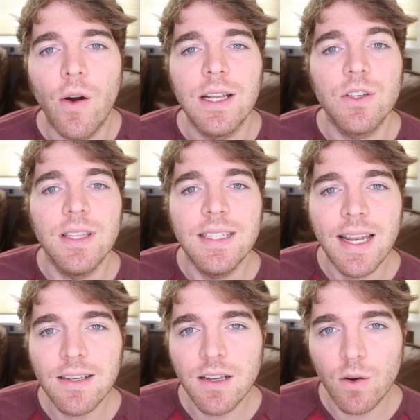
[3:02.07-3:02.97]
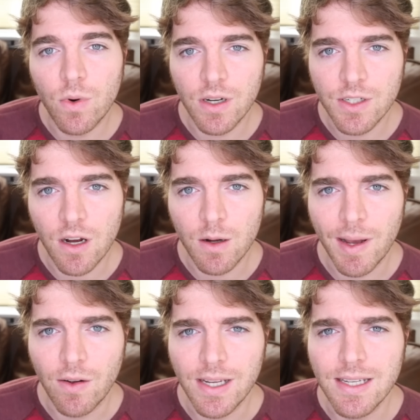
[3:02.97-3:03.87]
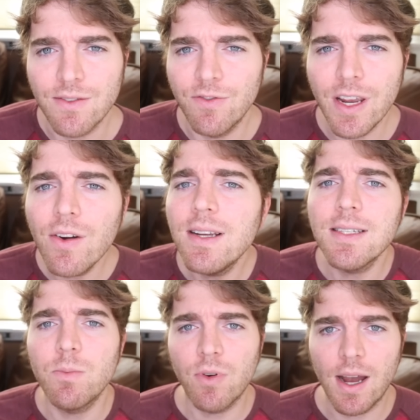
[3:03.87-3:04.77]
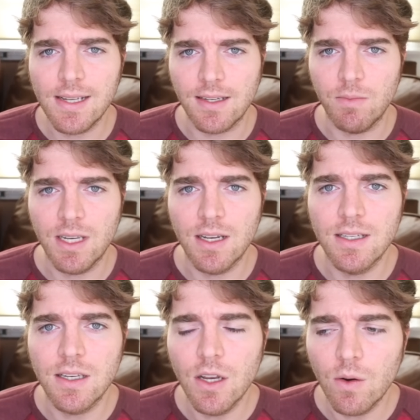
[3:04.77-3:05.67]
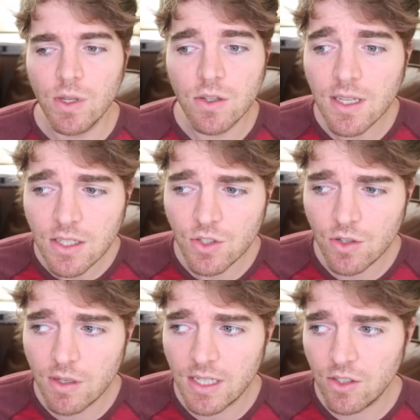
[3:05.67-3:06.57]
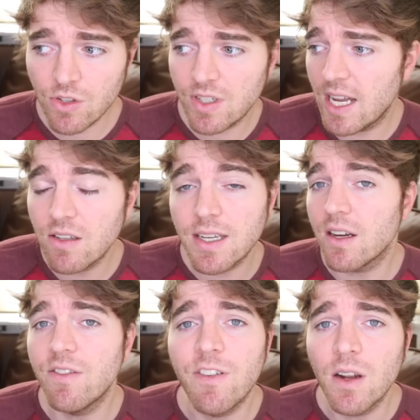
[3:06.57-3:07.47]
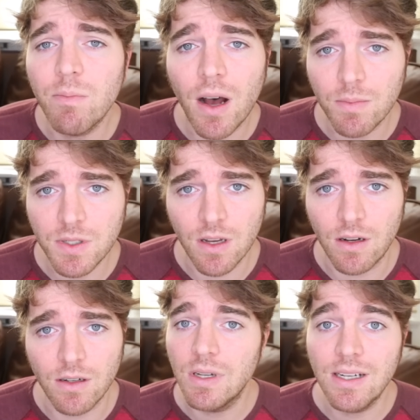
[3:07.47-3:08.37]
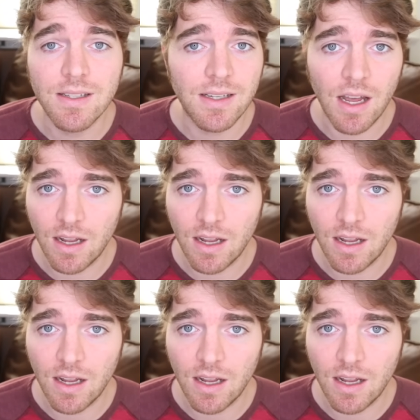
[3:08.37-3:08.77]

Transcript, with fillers: All right, so this next song we're gonna talk about is very surprising because when you listen to it, it just sounds like a fun pop song, but it's